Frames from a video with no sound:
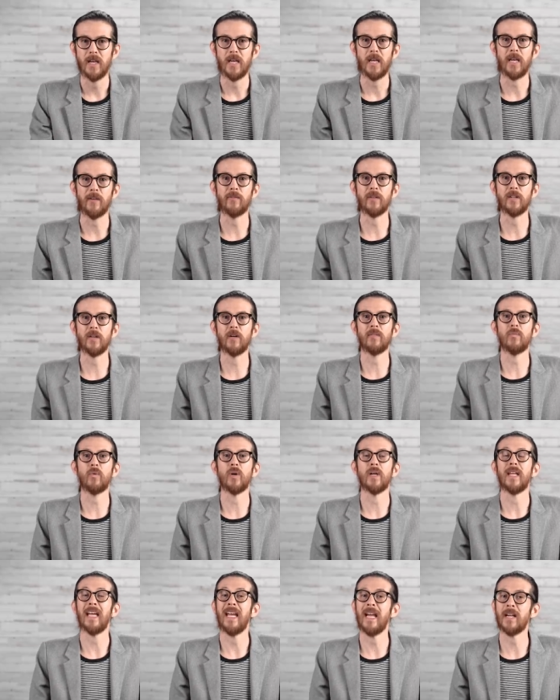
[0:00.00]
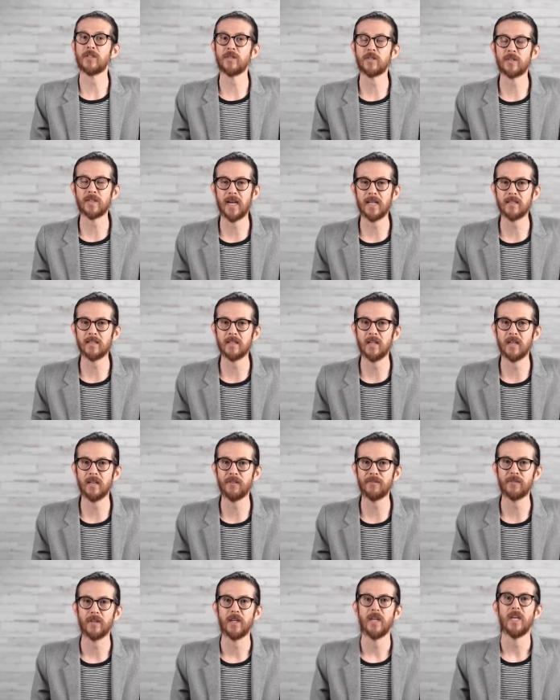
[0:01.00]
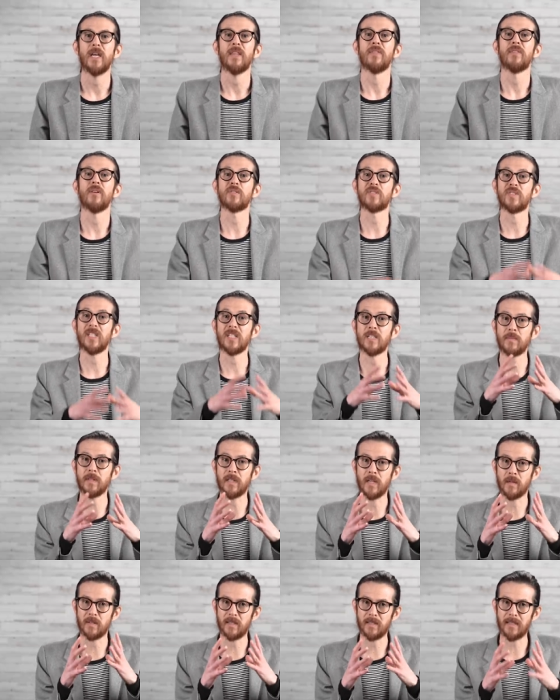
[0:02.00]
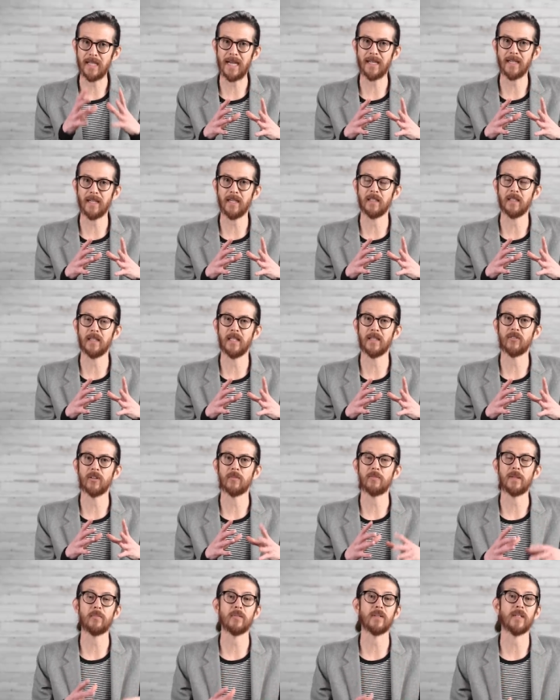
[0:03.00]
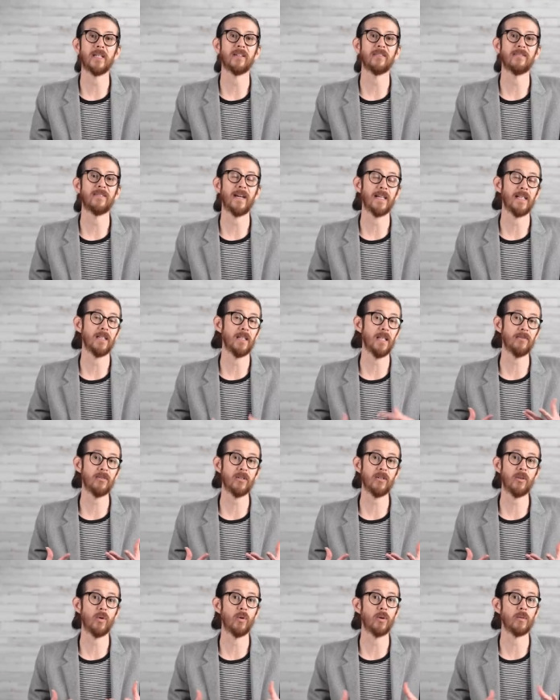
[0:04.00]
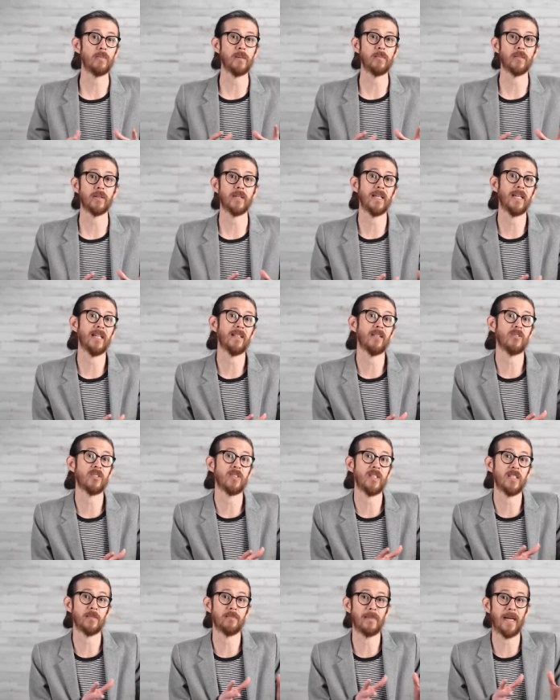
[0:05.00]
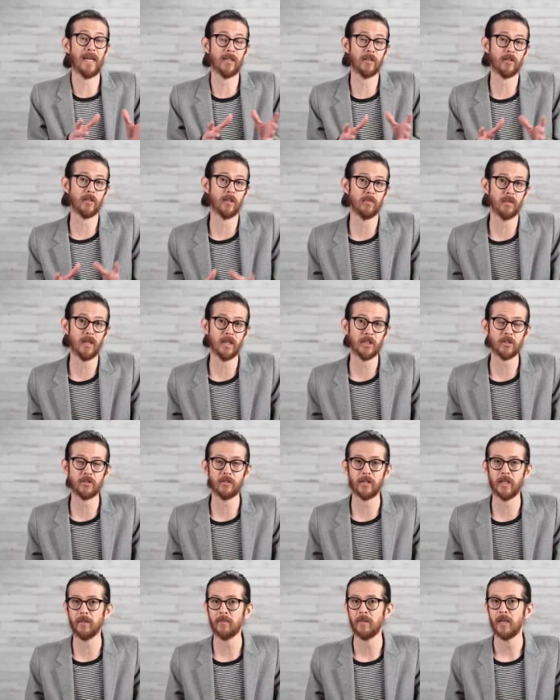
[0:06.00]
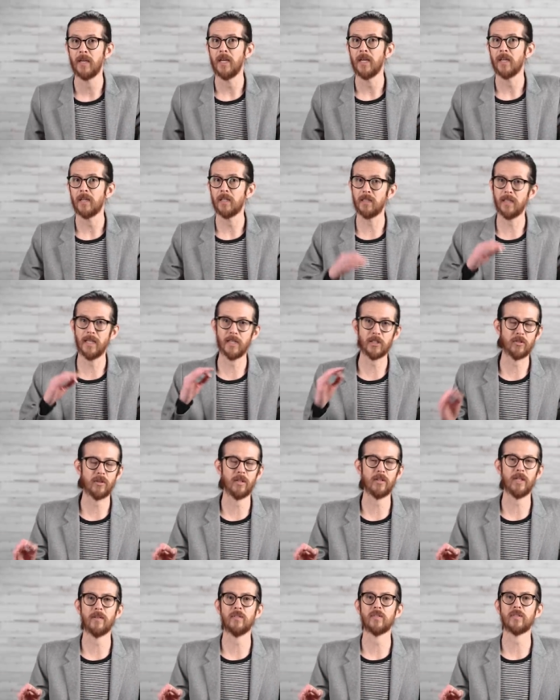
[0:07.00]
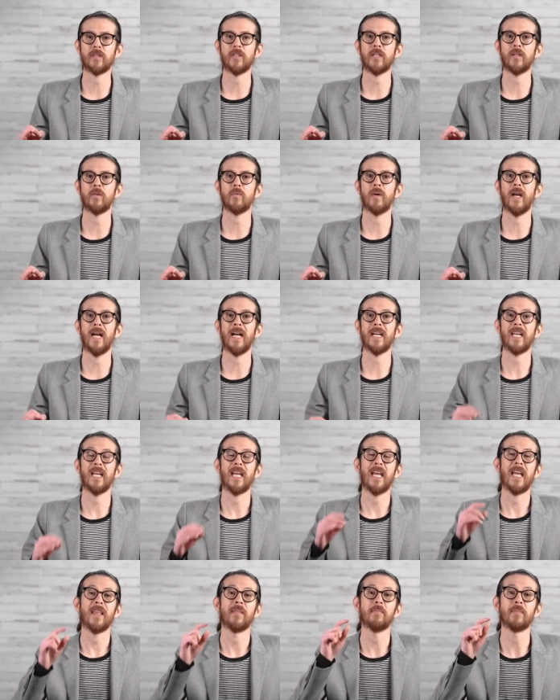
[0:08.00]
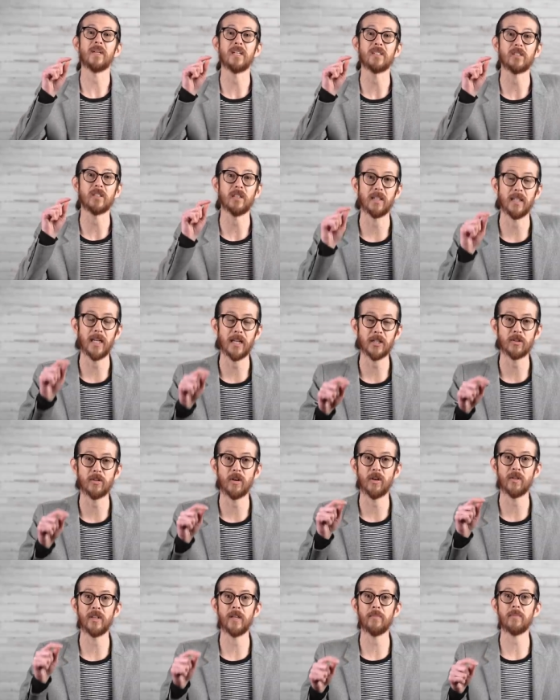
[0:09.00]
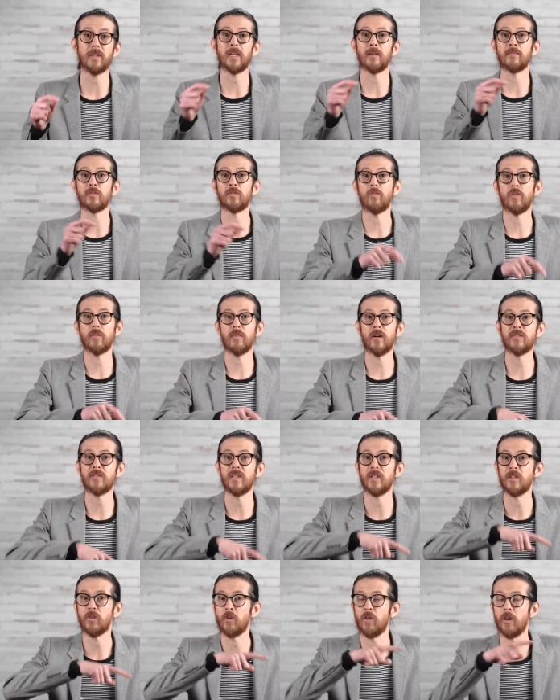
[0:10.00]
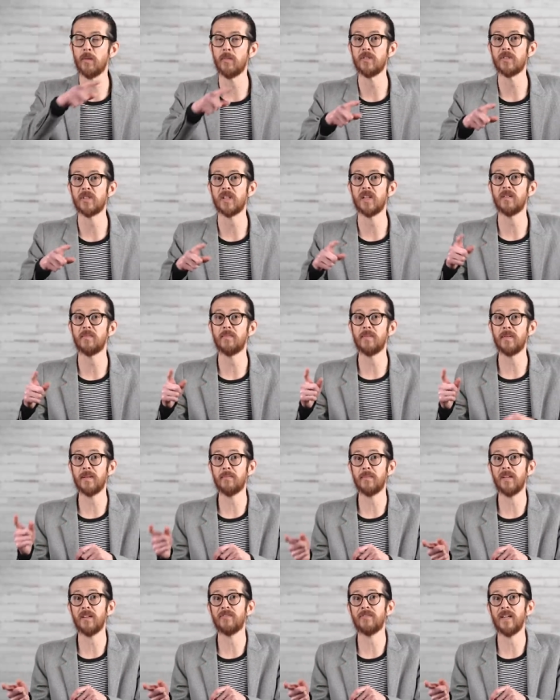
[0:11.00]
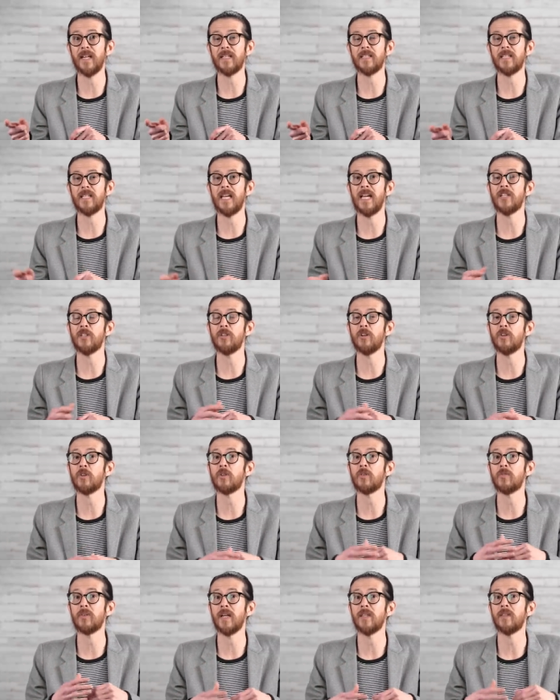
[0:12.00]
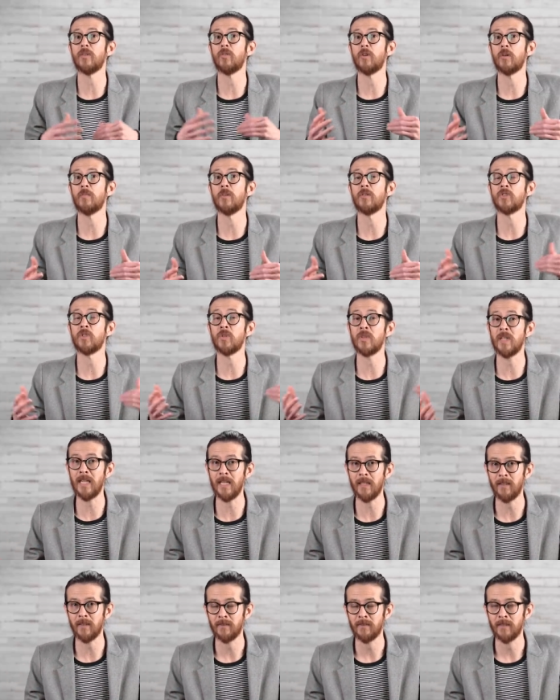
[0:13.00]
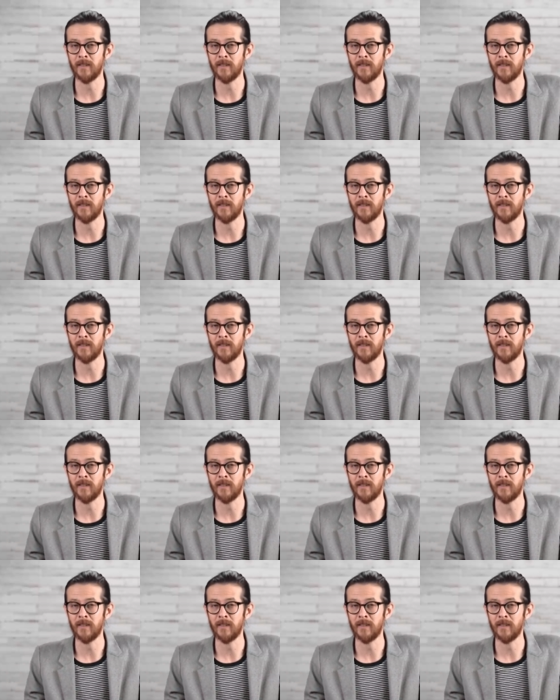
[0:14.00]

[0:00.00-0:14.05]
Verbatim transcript: if we don't exercise enough, those things become stagnant in the liver, and people can get fatty liver, or people can get those things back into their bloodstream. Cholesterol levels can get whacked because cholesterol then becomes hormones, and your hormones can be affected, and you don't create the hormones you need.